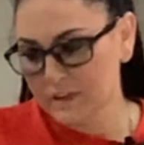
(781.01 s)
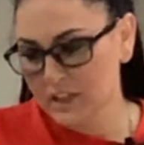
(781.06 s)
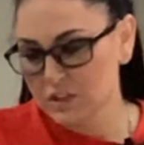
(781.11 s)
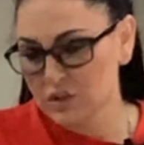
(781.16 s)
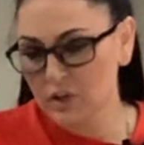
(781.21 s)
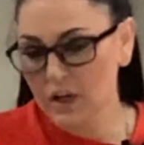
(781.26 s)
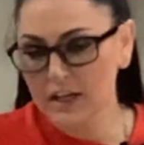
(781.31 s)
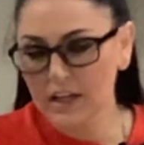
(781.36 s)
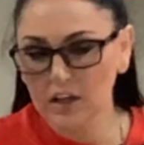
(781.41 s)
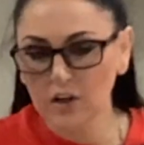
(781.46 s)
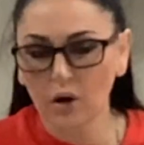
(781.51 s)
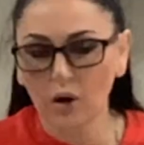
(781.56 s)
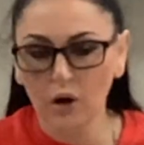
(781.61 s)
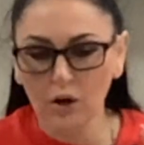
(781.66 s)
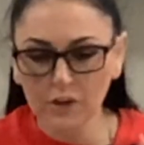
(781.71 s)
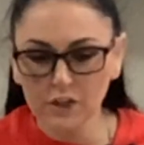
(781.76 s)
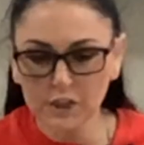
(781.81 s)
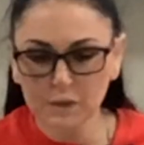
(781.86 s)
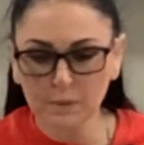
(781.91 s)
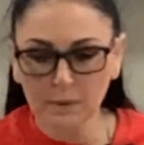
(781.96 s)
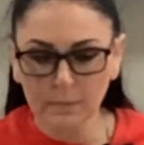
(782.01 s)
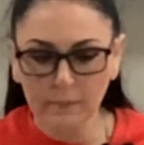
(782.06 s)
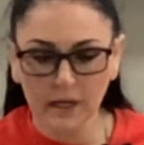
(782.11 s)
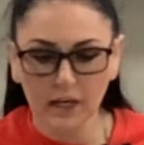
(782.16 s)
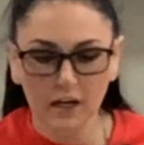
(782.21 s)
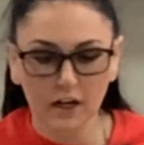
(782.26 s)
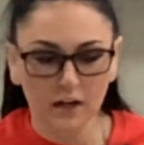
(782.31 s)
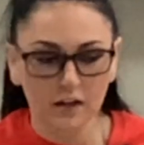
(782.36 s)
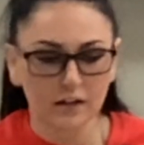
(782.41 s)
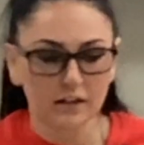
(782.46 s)
So I get all this
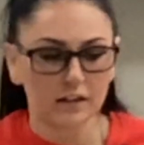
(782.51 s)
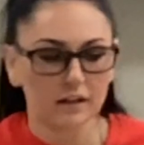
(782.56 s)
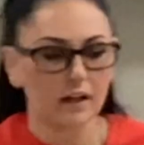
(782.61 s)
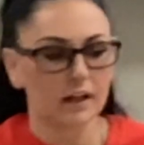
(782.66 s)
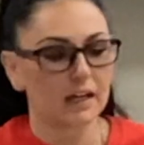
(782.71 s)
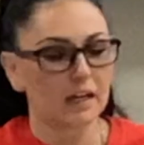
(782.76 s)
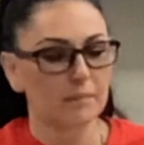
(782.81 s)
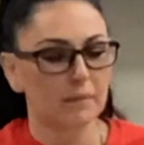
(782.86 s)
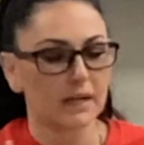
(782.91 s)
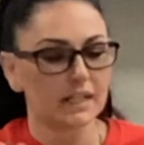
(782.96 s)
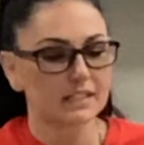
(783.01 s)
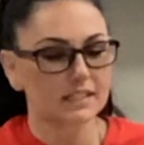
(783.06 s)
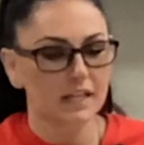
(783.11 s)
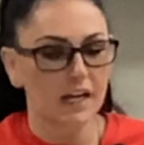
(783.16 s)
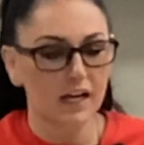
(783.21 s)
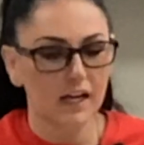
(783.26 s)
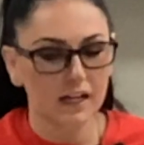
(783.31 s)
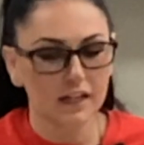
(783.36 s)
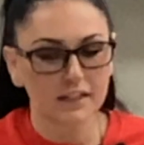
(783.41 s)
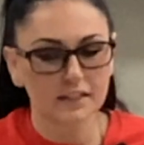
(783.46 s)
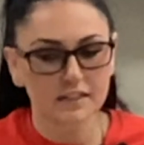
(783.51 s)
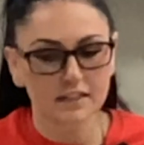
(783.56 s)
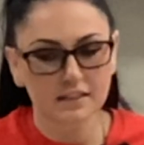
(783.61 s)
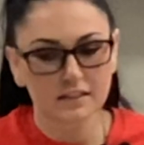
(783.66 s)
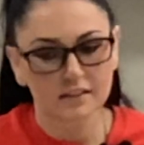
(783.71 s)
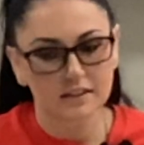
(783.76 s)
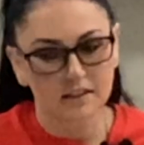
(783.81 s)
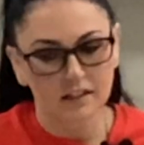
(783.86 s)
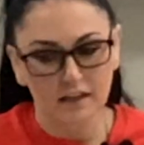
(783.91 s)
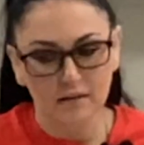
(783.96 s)
prepared. I get my
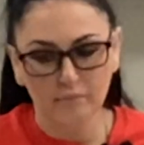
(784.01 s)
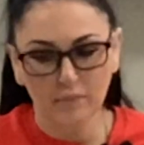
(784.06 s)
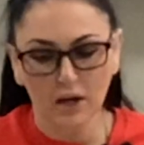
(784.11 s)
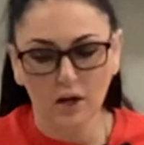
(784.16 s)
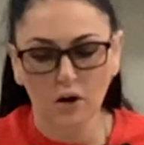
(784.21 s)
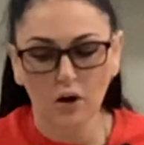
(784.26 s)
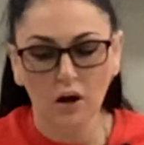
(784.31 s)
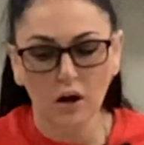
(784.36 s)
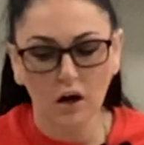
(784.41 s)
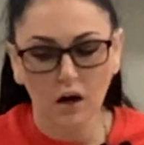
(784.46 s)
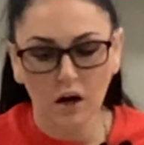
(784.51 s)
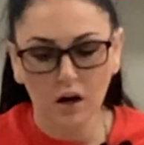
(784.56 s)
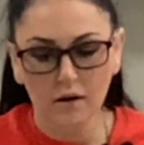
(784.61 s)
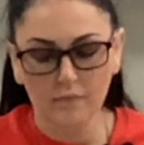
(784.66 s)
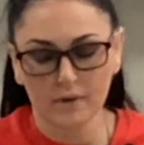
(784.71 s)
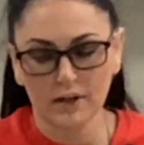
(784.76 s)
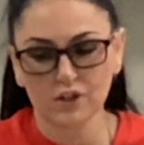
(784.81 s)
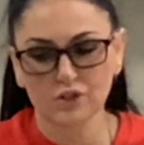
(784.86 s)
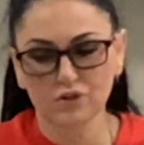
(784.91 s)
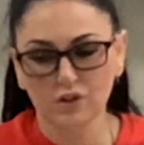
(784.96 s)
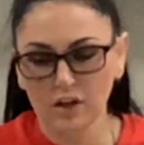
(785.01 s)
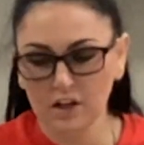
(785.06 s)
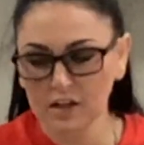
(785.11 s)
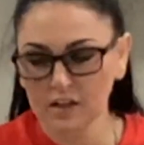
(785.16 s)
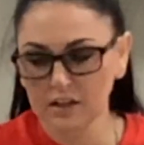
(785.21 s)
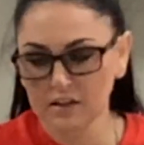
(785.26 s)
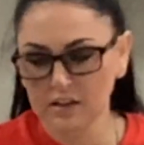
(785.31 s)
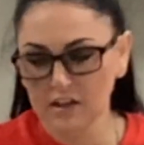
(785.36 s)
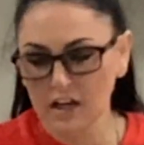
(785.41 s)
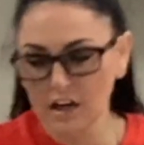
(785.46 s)
signs in my car, my
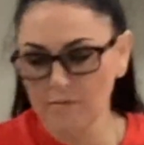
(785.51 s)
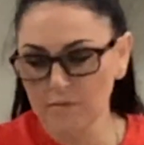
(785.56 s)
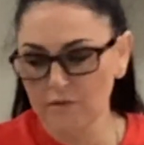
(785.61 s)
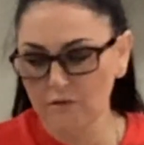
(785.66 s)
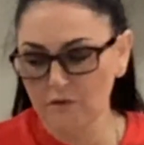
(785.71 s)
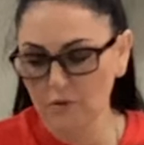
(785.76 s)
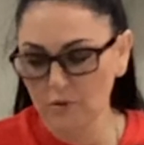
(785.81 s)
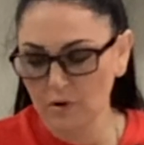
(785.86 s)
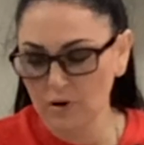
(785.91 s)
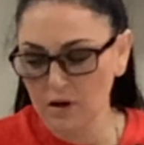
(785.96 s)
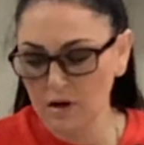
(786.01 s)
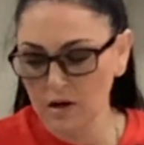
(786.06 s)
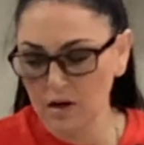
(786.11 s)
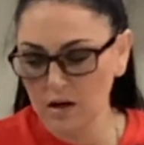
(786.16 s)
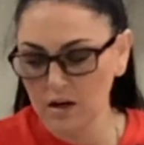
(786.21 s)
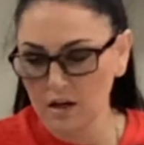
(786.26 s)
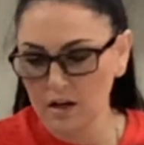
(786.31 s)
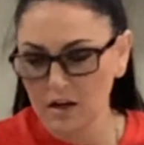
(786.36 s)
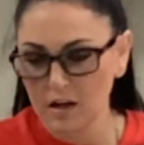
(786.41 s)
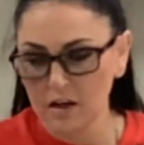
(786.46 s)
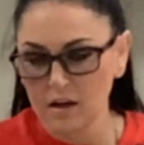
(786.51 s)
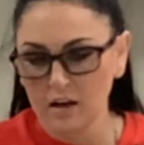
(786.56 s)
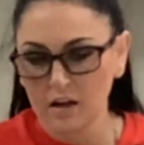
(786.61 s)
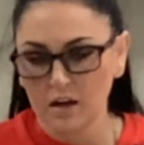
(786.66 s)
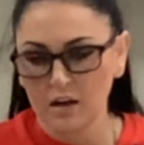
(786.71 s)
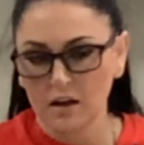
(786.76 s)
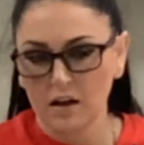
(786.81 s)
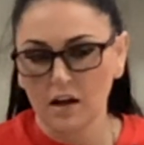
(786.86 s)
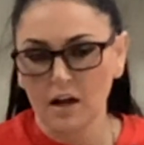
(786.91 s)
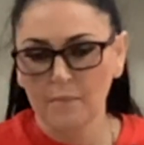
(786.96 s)
truck the night before.
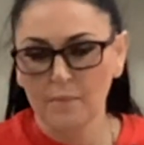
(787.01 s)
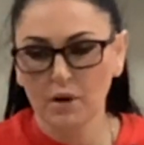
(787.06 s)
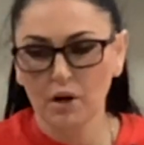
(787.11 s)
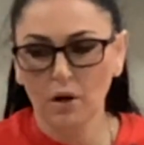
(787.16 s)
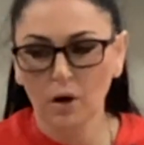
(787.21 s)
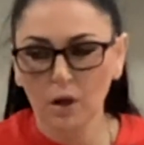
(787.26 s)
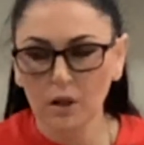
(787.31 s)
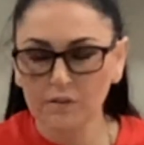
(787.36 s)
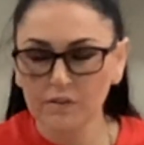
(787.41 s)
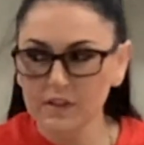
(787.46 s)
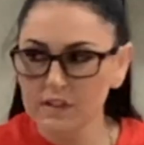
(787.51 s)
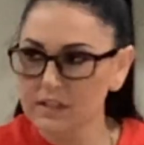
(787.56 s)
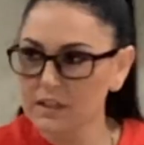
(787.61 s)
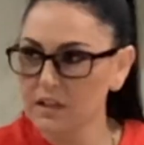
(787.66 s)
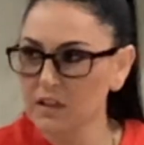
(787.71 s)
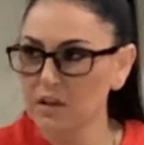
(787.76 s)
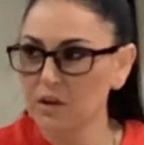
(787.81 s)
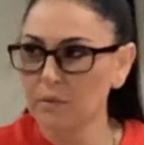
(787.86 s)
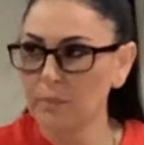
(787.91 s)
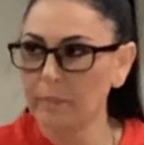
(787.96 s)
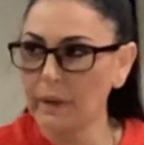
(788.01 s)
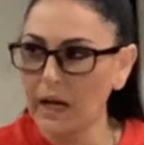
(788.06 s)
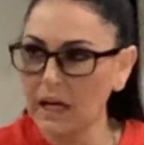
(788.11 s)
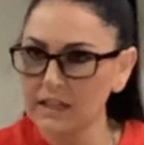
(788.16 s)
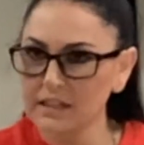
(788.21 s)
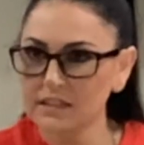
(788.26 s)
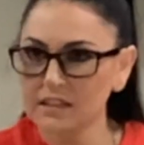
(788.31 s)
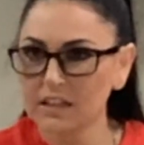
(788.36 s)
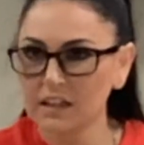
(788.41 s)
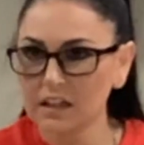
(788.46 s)
I put all of this in a little
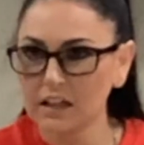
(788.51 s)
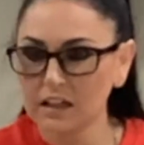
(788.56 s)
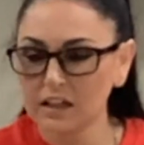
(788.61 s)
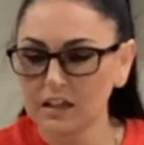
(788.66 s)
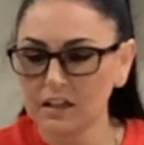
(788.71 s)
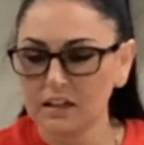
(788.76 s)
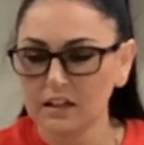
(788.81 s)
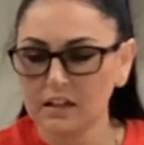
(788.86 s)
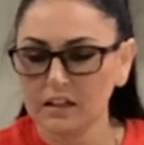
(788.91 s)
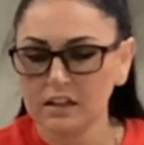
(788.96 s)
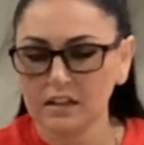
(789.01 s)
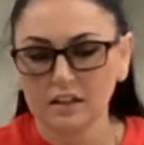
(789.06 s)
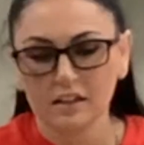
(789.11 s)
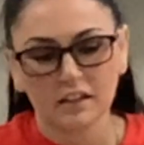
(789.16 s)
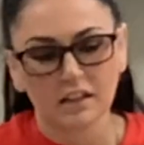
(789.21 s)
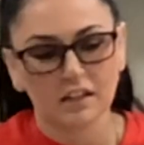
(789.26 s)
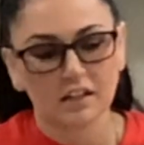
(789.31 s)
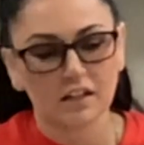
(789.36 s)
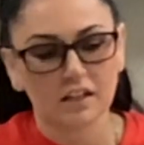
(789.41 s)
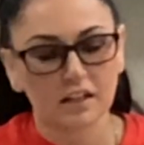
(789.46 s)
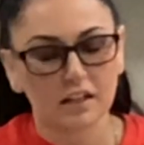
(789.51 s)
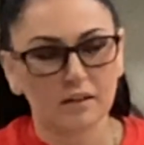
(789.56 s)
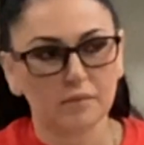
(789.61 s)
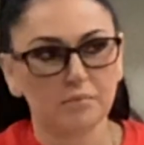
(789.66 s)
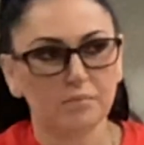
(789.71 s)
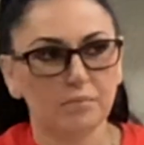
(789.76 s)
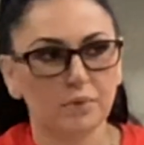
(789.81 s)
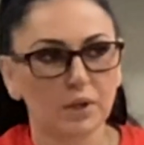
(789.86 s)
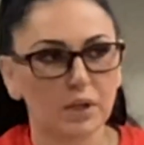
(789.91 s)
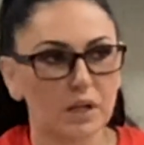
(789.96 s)
basket and I
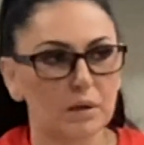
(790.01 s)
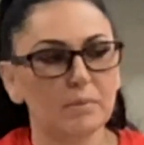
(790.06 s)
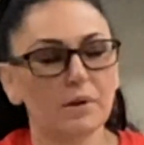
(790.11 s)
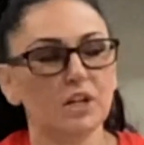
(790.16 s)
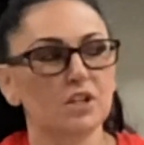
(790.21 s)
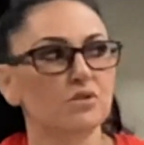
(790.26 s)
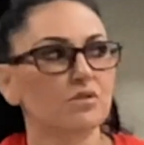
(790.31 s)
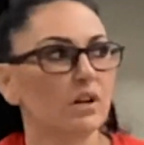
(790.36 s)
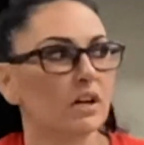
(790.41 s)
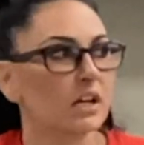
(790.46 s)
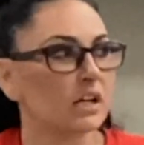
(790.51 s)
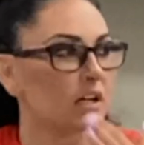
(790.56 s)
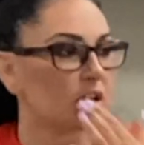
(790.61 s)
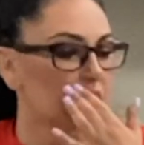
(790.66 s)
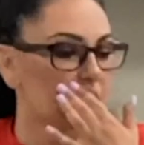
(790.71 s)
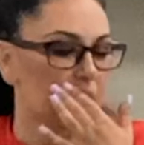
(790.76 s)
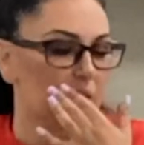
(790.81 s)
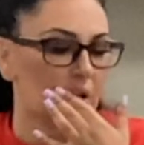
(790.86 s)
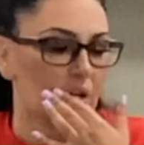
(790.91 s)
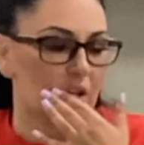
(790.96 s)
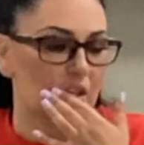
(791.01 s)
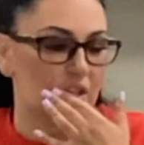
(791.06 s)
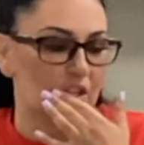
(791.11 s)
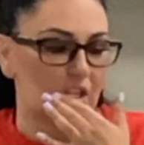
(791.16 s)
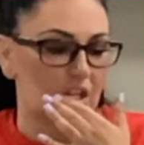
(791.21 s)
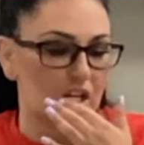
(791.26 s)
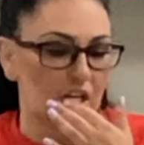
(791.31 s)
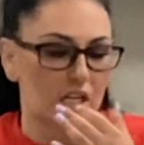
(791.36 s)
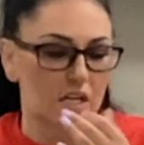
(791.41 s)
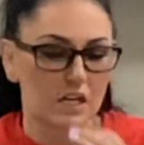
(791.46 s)
put it in my truck. And
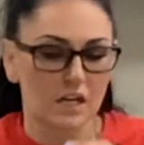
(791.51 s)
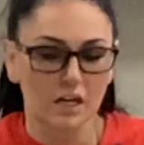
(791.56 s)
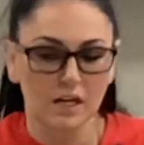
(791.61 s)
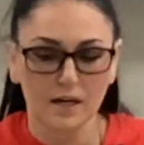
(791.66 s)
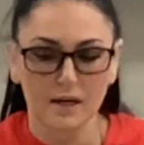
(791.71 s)
then,